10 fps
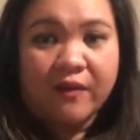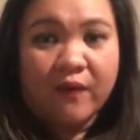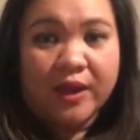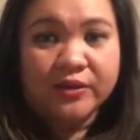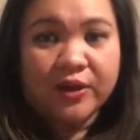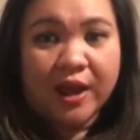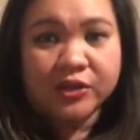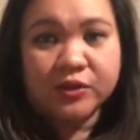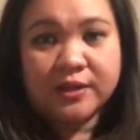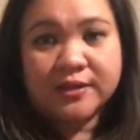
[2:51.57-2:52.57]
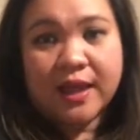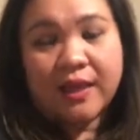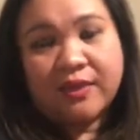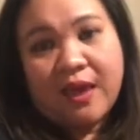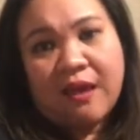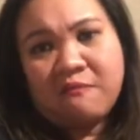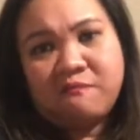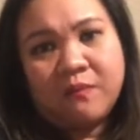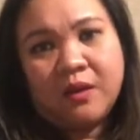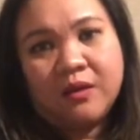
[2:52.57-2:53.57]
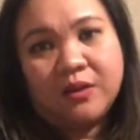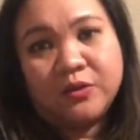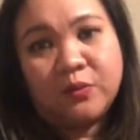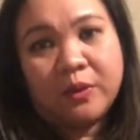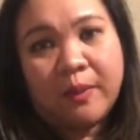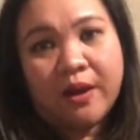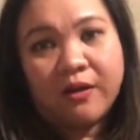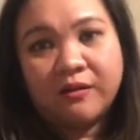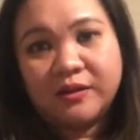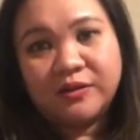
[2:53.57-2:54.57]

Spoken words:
advisor actually said that it doesn't really matter